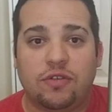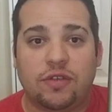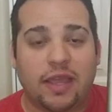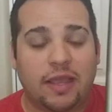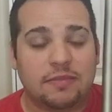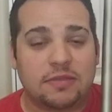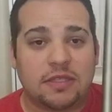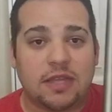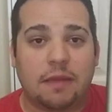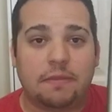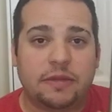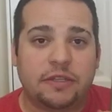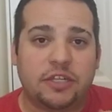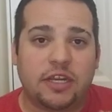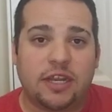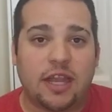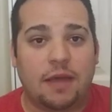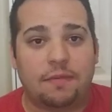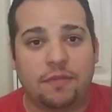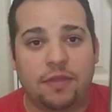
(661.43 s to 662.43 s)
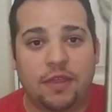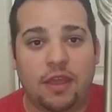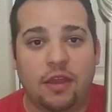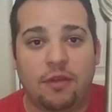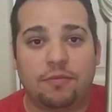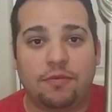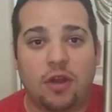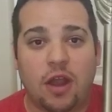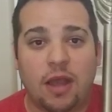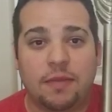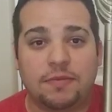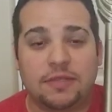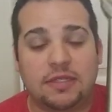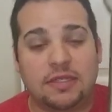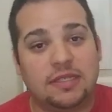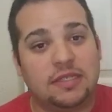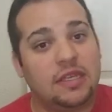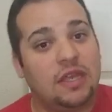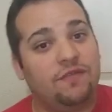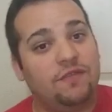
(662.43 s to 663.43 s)
Gamestop and check out their props to
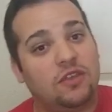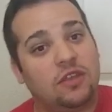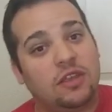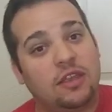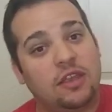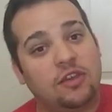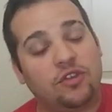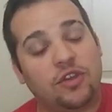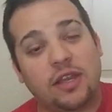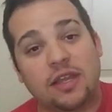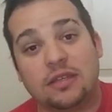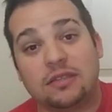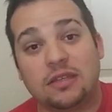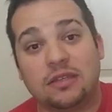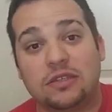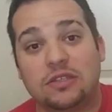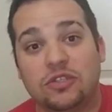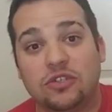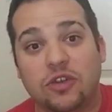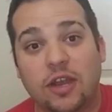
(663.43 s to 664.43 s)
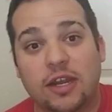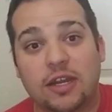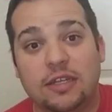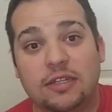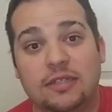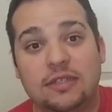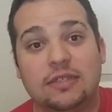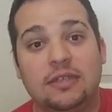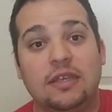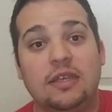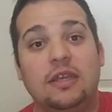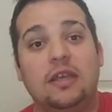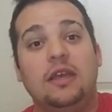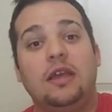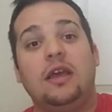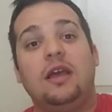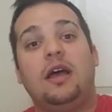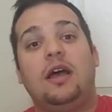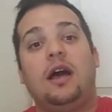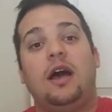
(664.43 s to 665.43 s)
see if you can get your hands on this Trident.
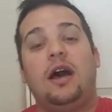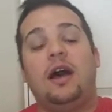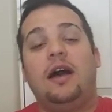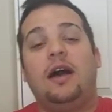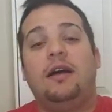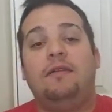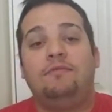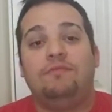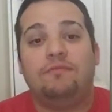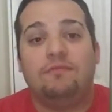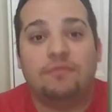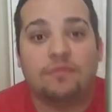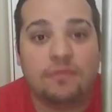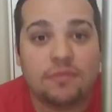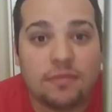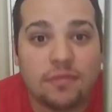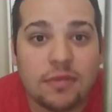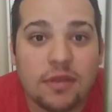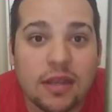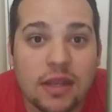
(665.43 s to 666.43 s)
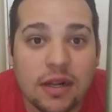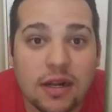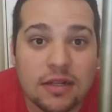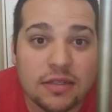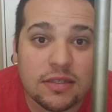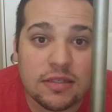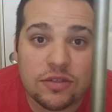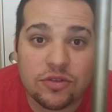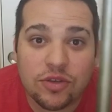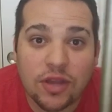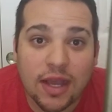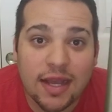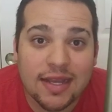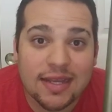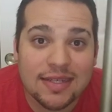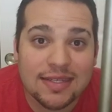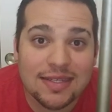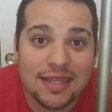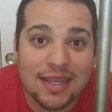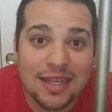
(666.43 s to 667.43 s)
And I'll see you
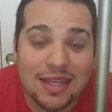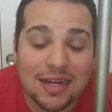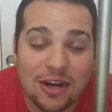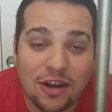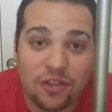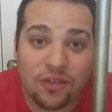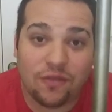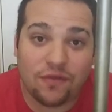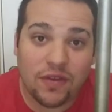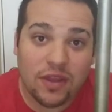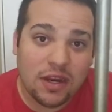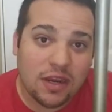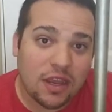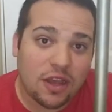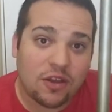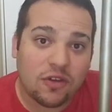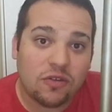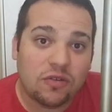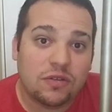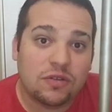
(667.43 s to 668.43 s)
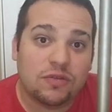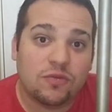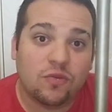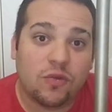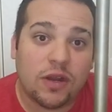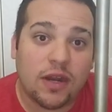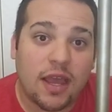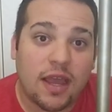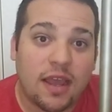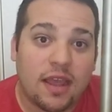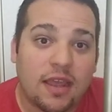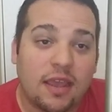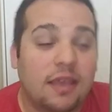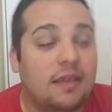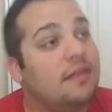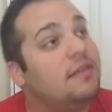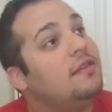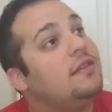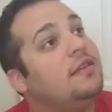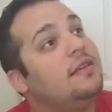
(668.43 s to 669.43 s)
guys in another video when I
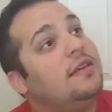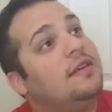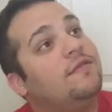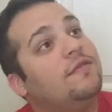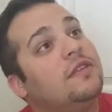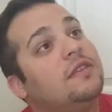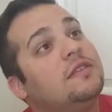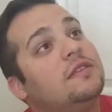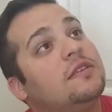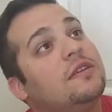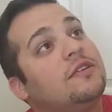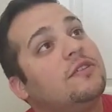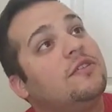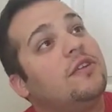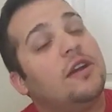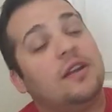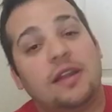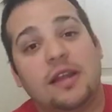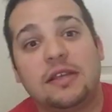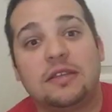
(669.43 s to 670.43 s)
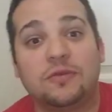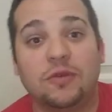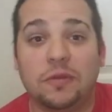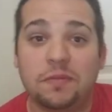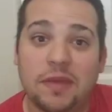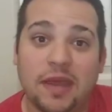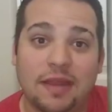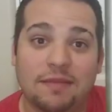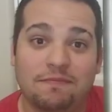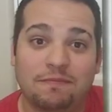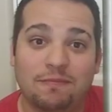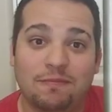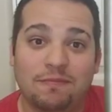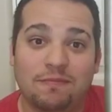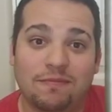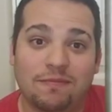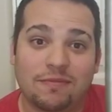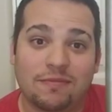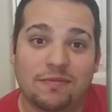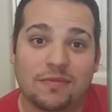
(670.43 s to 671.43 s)
give this sucker a nice repaint.
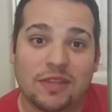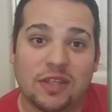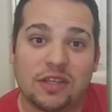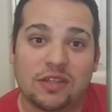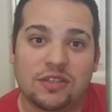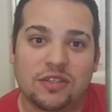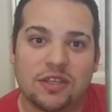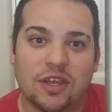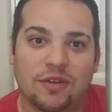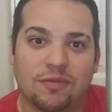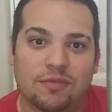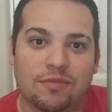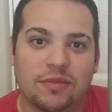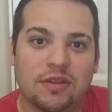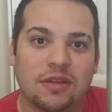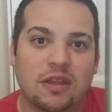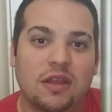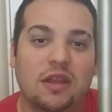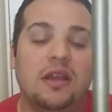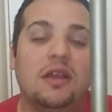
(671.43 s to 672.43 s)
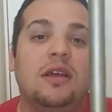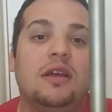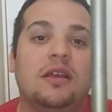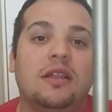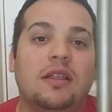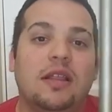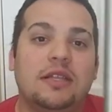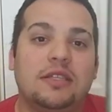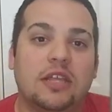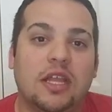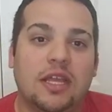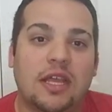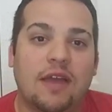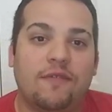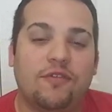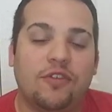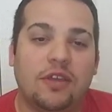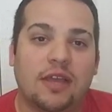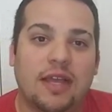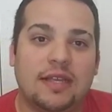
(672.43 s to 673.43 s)
So, that's all I got
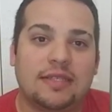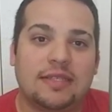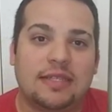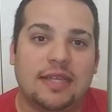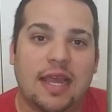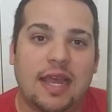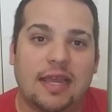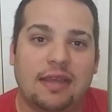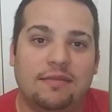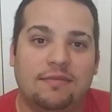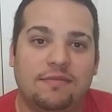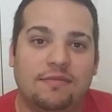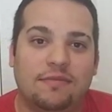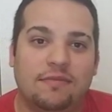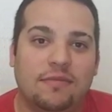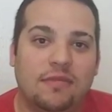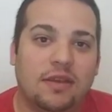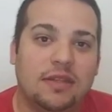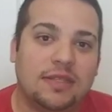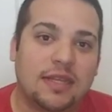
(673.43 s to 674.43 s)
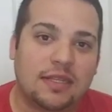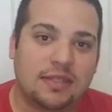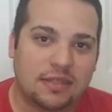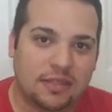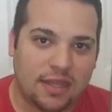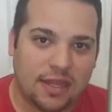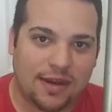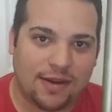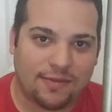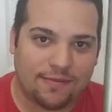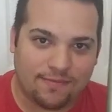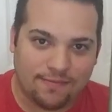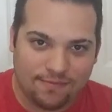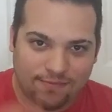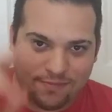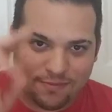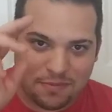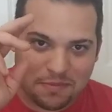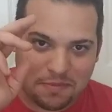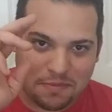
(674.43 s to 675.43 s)
for you guys today. I'll talk to you later.
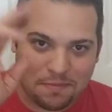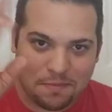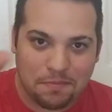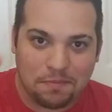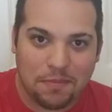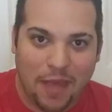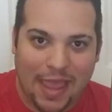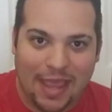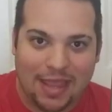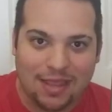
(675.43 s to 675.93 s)
Bye.